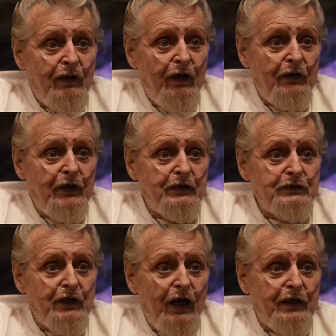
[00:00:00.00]
it. And then
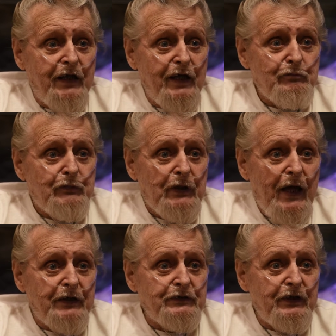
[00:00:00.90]
it's goddamn
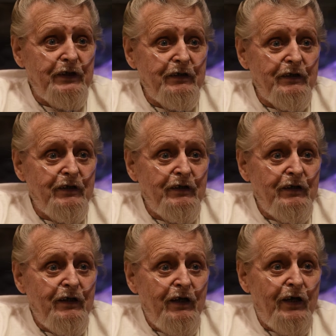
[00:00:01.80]
plastic
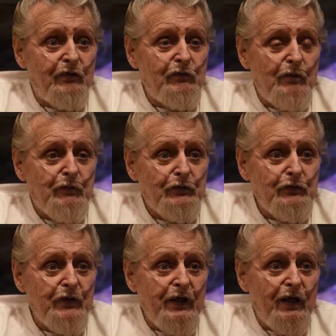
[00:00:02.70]
and a rubber
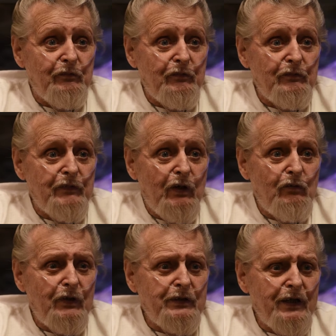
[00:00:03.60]
grill. Now
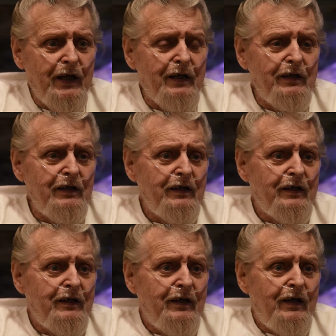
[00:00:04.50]
what the hell?
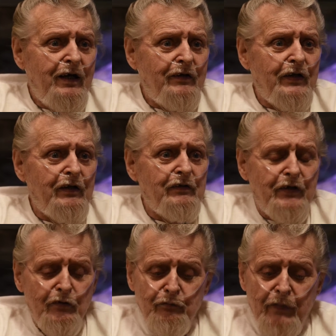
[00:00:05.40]

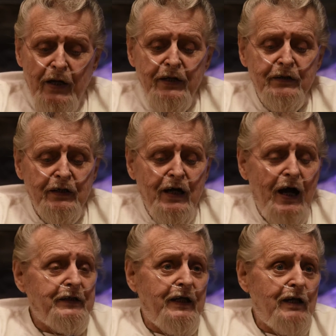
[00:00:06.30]
They've made the
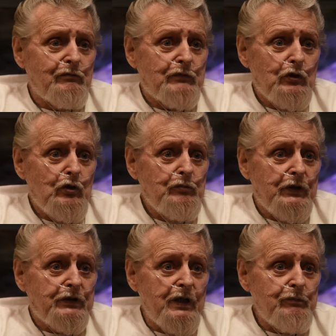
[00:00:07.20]
goddamn tube,
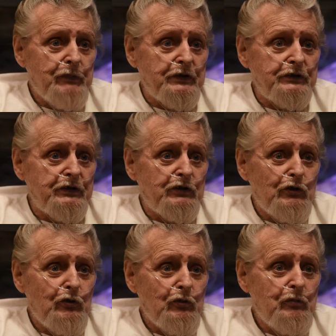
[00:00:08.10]
the tip is the
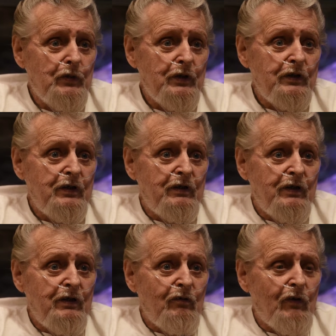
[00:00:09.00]
tube.
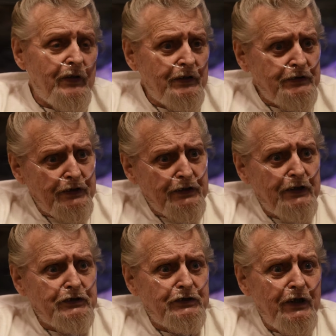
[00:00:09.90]
Why they stick
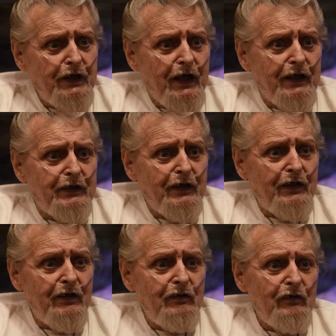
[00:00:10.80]
that shit on
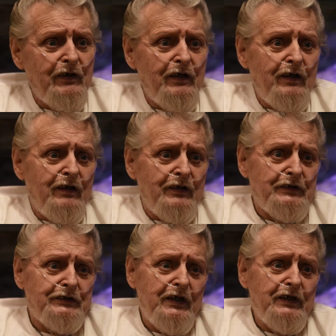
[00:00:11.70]
there?
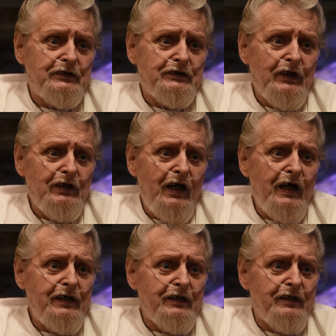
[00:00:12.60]
They say it's to
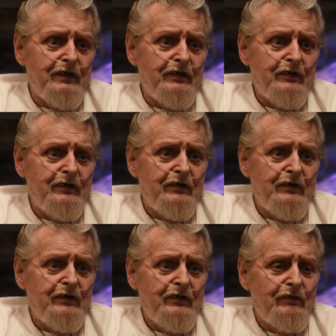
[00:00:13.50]
lighten it.
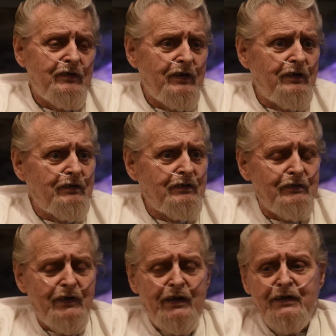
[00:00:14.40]
Well,
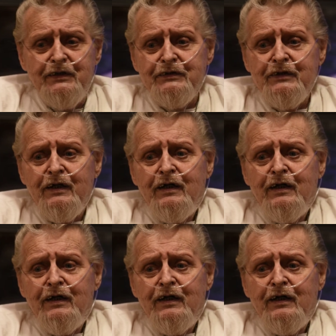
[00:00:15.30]
Christ.